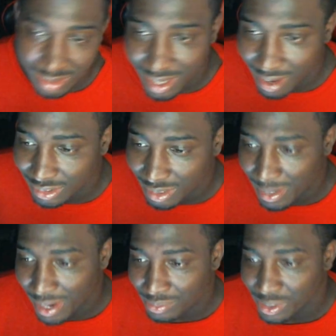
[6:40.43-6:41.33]
thousand,
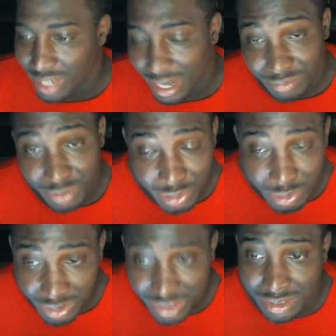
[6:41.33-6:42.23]
man. We're not finna
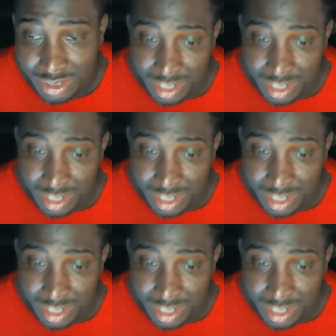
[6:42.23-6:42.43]
use this.